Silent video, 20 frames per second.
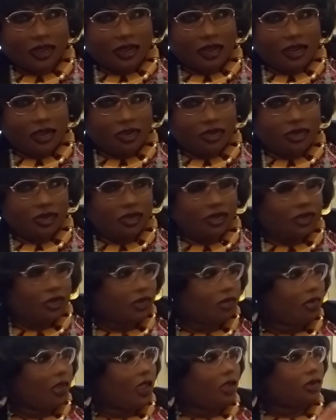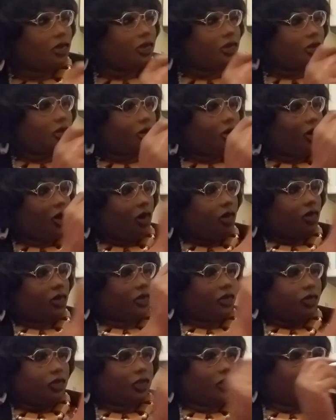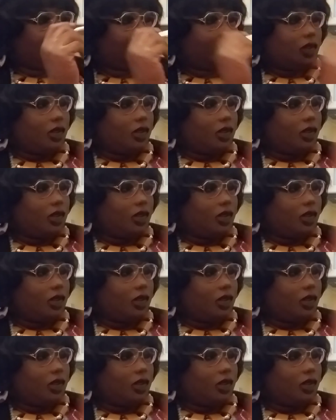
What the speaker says: Yes, there's powder all over.